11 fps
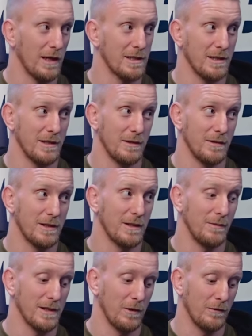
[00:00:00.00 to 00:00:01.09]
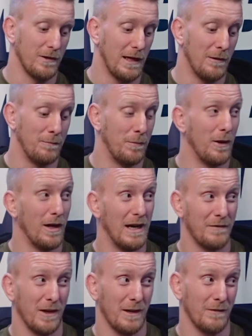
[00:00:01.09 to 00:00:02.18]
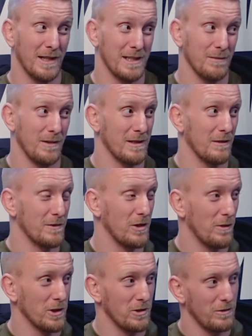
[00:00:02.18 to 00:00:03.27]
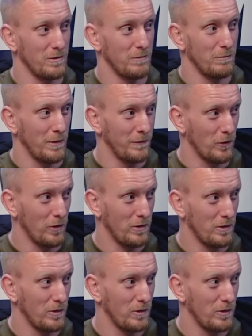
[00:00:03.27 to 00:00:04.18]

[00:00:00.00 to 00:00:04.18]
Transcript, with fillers: have listened to, to myself there, but if I'd have listened to myself too much before